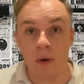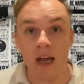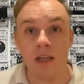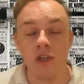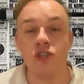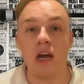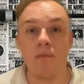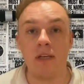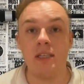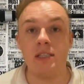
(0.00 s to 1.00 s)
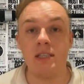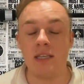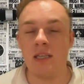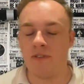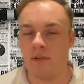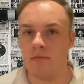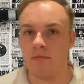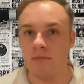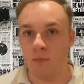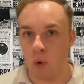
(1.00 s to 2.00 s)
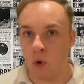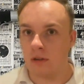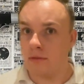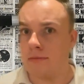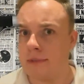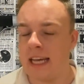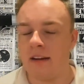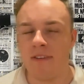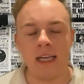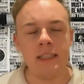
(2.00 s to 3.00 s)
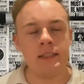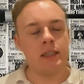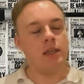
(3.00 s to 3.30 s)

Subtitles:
at you in Japanese, it's even more terrifying,